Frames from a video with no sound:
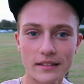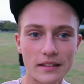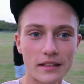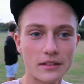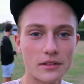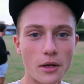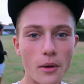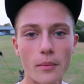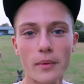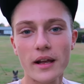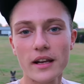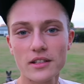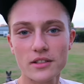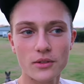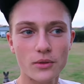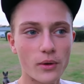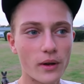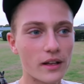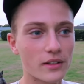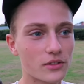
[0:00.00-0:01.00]

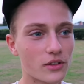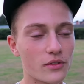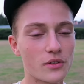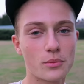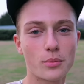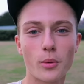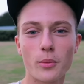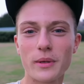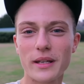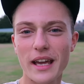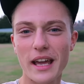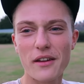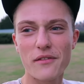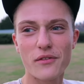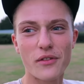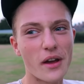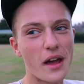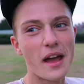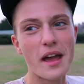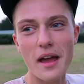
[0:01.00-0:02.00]
Determination and all that stuff. He's probably
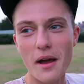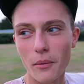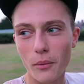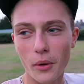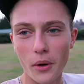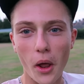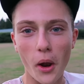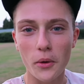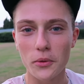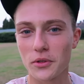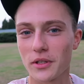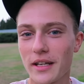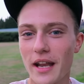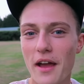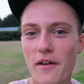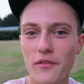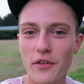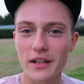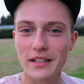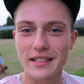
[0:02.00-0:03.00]
gave 100%
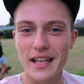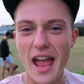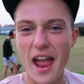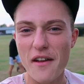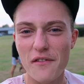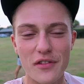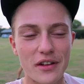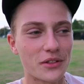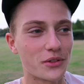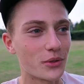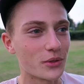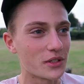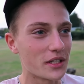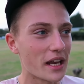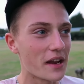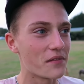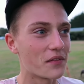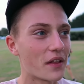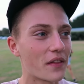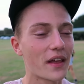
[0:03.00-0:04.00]
effort into everything to achieve